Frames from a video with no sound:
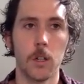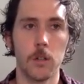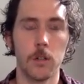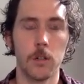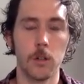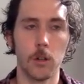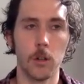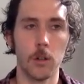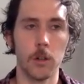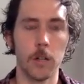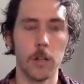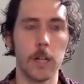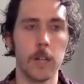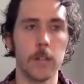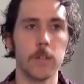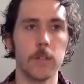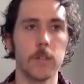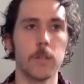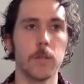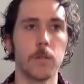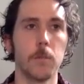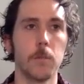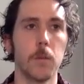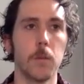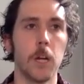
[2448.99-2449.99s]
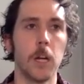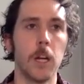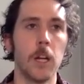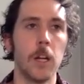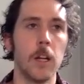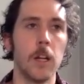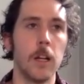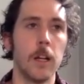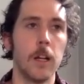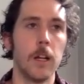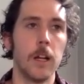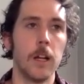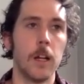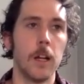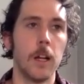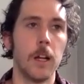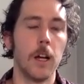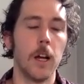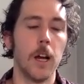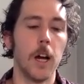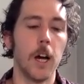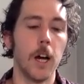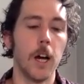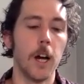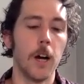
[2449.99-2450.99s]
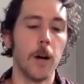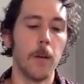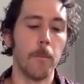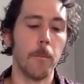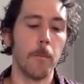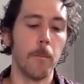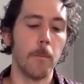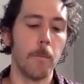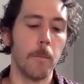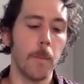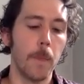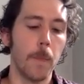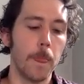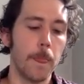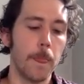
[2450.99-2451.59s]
neural nets. But um,